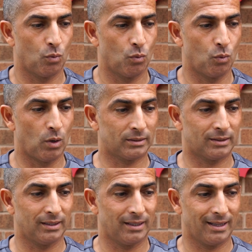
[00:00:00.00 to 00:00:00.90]

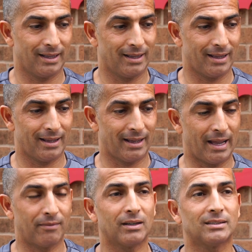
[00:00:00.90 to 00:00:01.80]
what
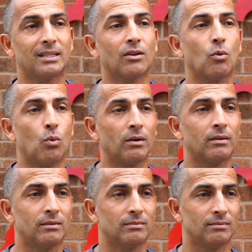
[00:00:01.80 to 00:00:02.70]
every single one
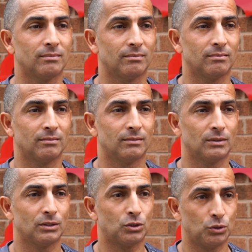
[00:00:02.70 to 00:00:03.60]

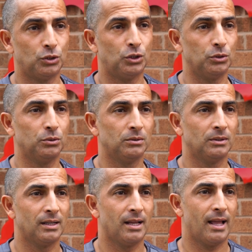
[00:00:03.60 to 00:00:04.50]
should do,
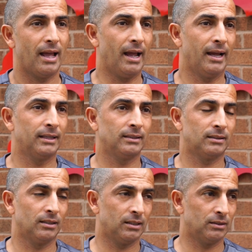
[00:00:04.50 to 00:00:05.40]
and
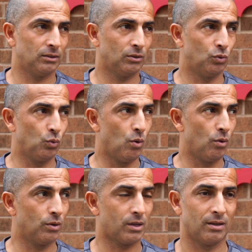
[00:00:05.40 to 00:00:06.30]
to
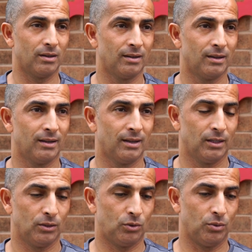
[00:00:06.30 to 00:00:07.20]
work
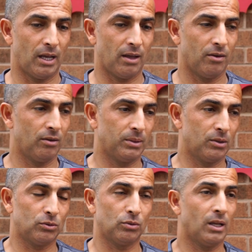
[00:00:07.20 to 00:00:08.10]
together,
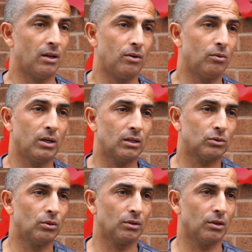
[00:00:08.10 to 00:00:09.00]
because together we are
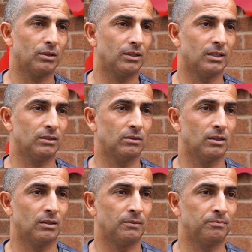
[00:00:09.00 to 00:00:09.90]
stronger, and
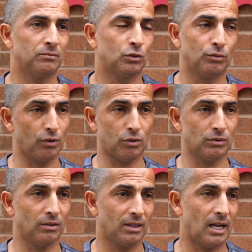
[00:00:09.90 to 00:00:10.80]
to
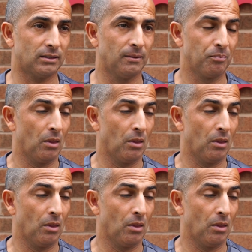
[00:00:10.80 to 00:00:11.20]
focus on that.